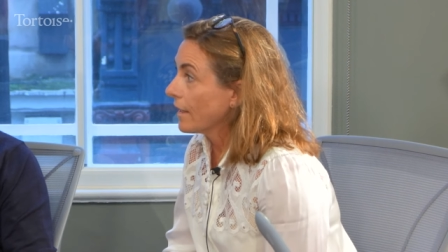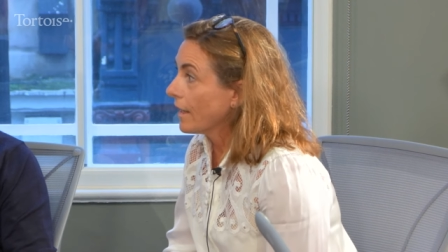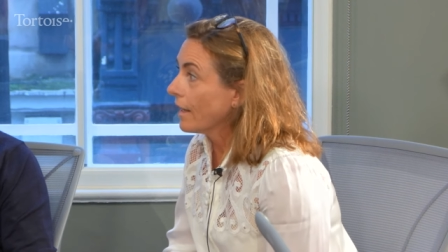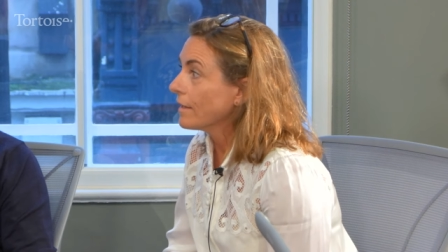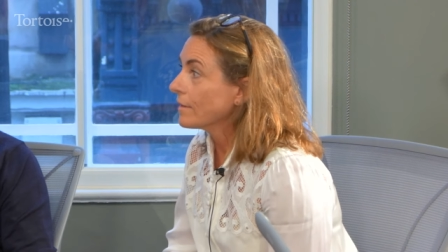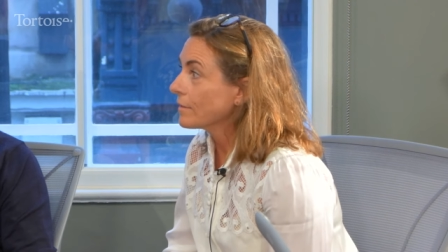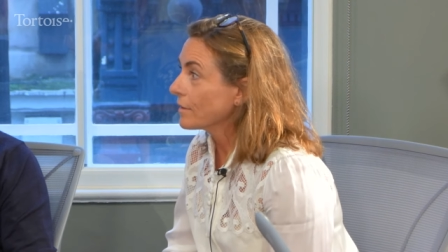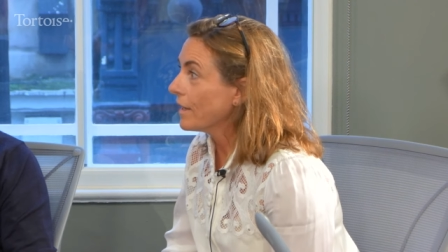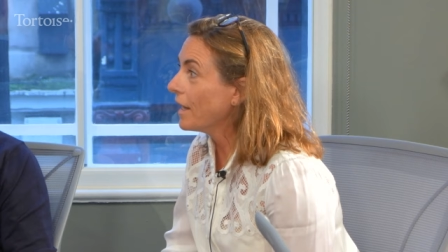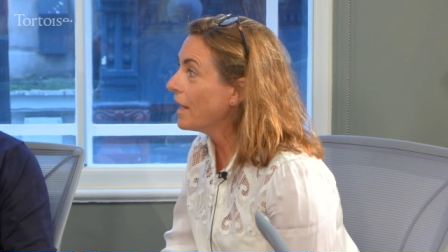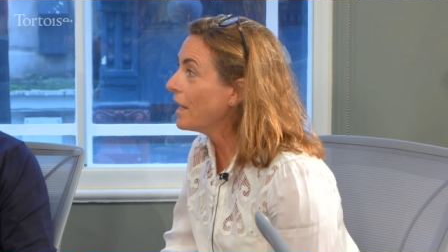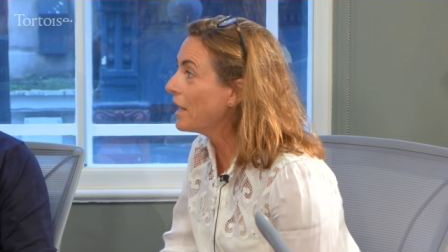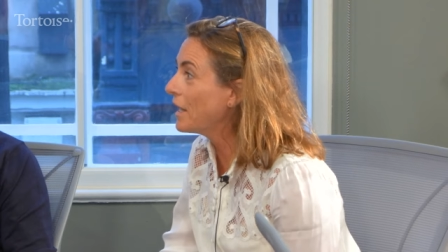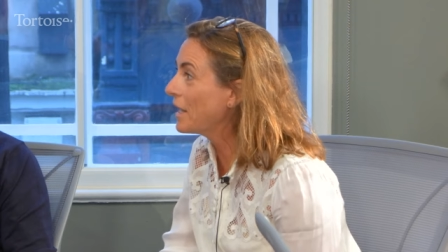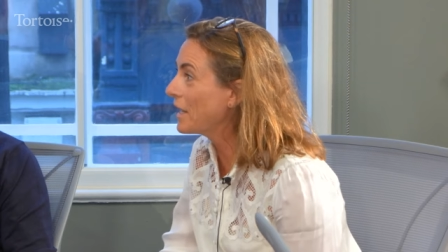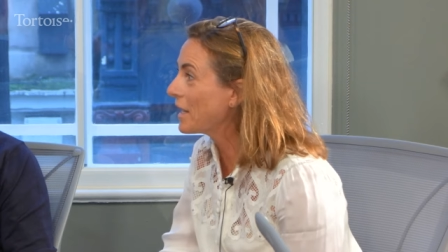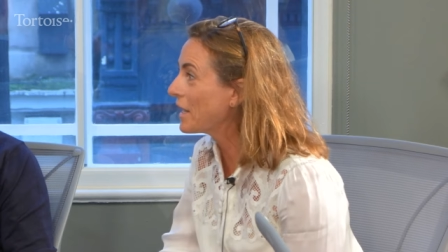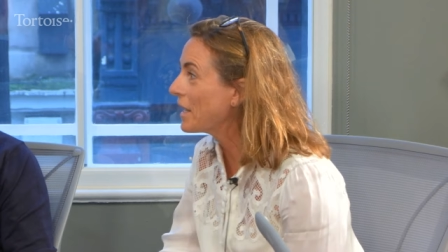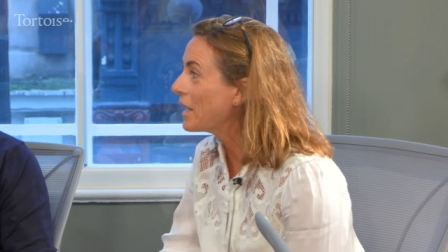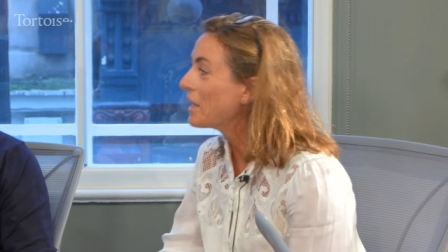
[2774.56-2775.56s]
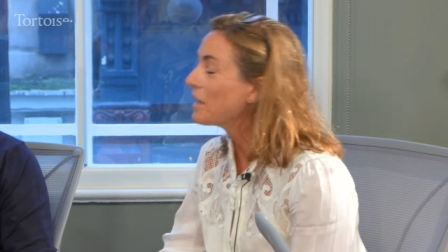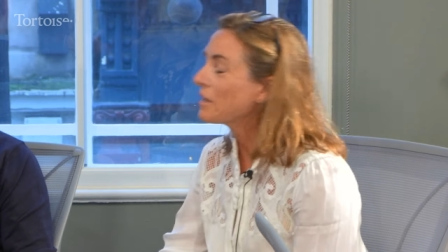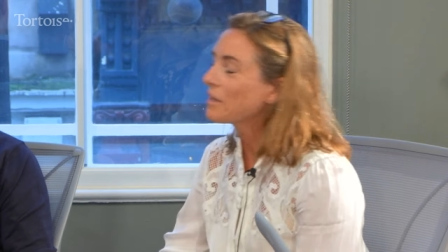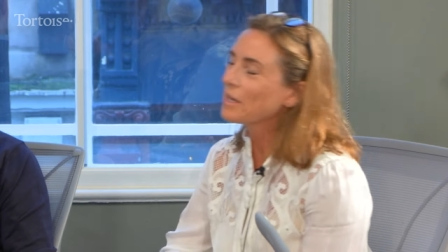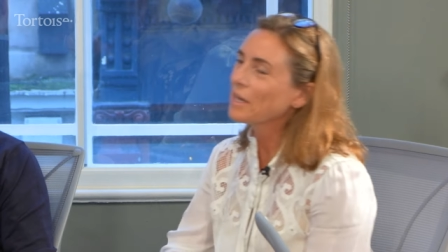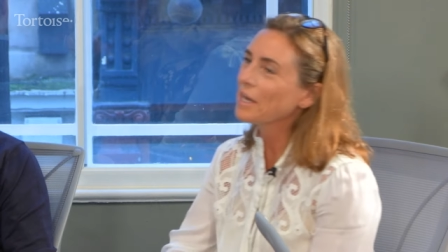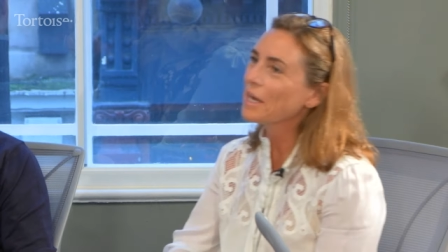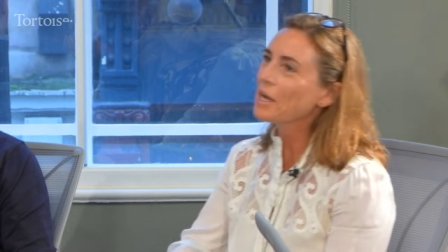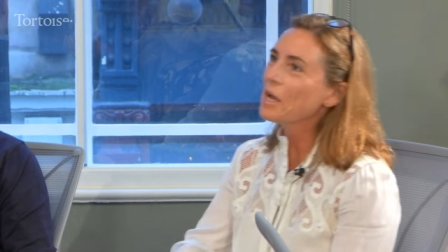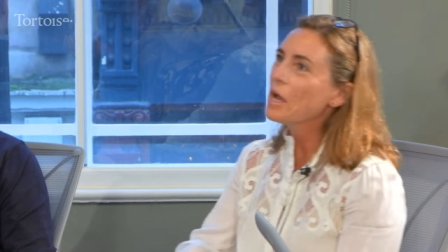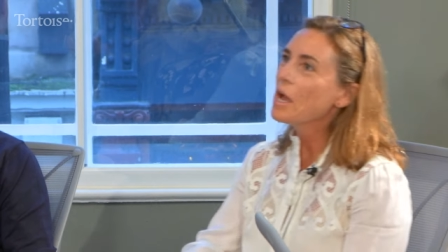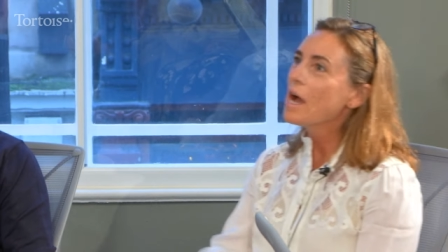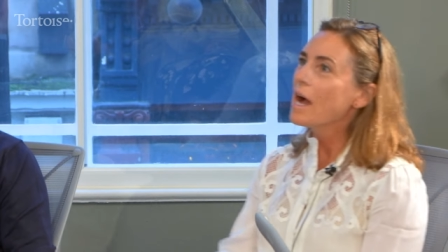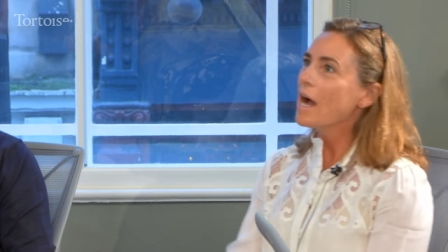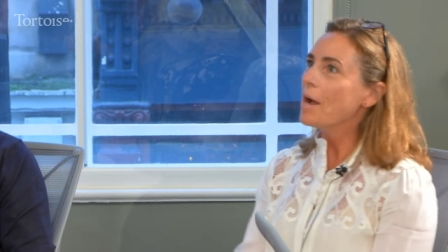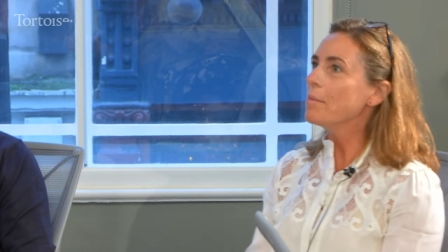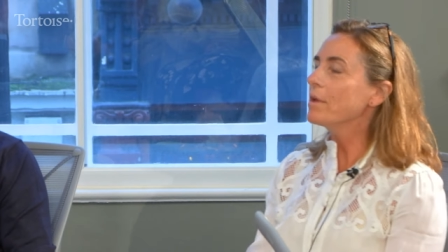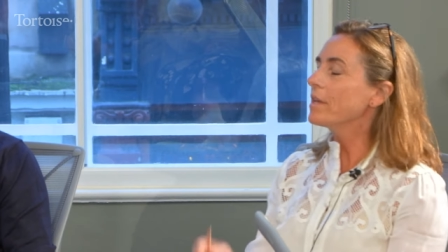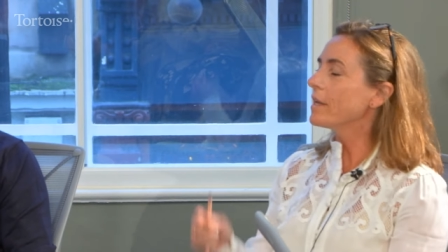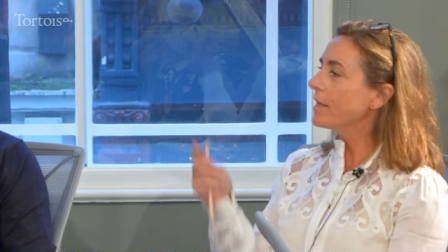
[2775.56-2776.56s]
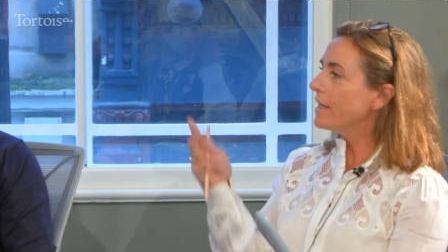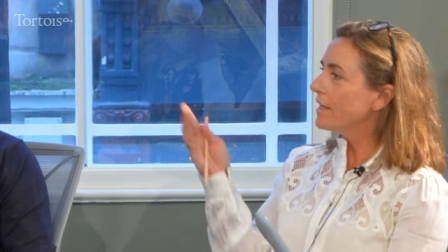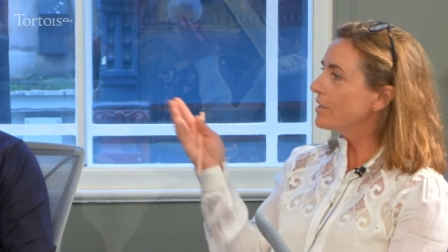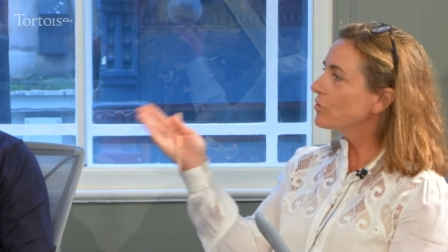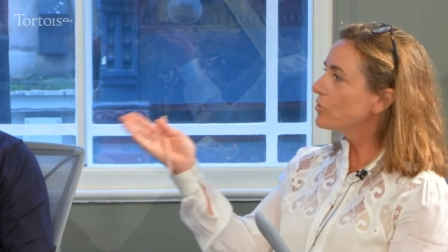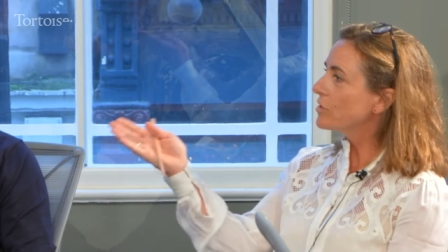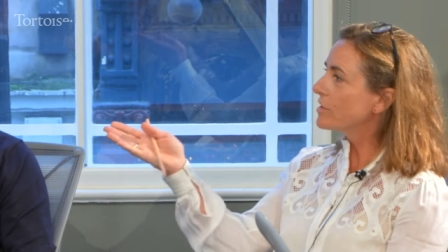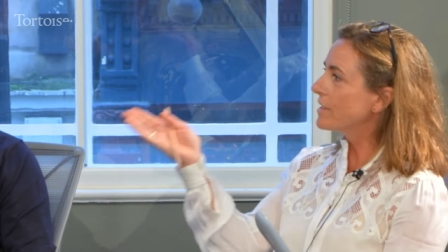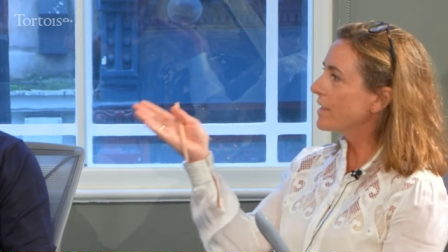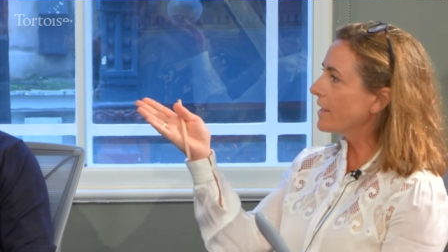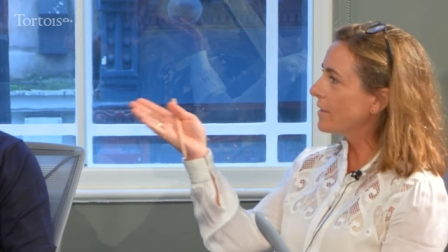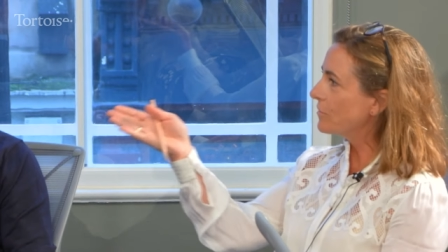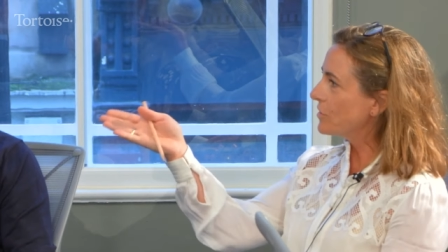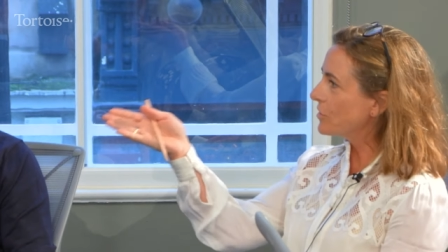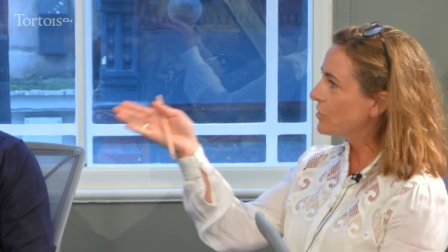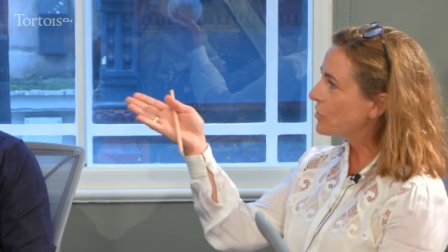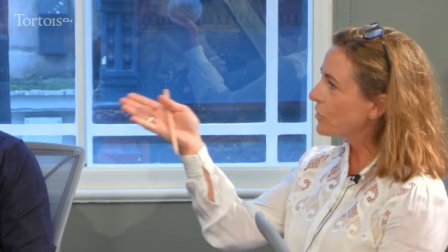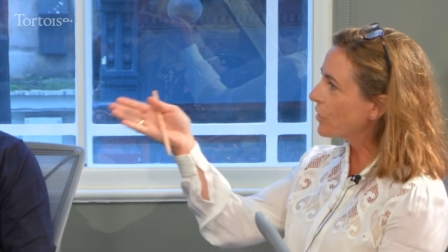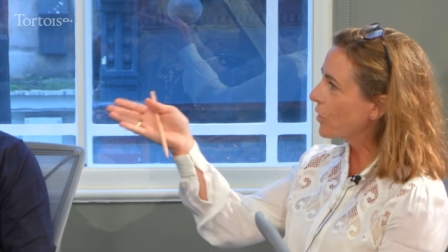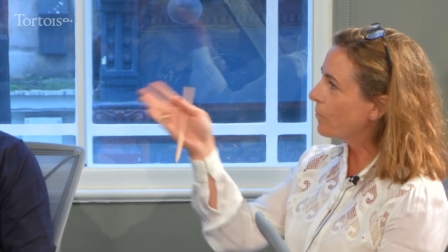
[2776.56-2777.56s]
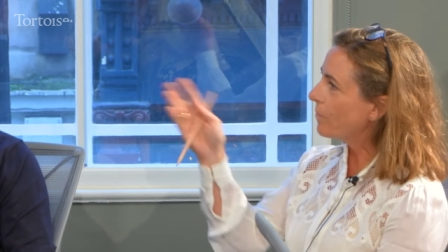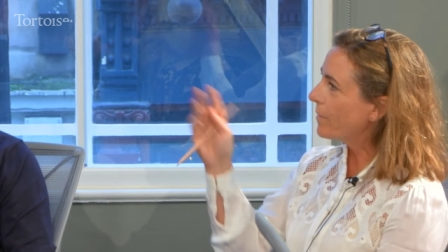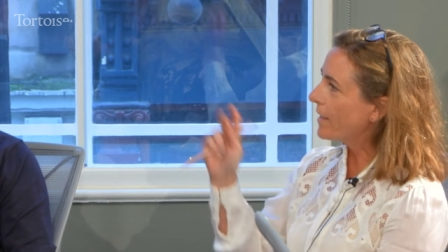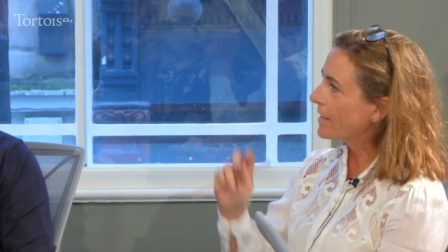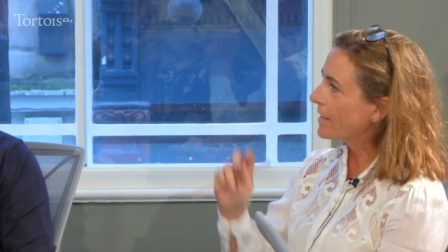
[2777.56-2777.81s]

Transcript: Yeah, I mean, interesting. Just to go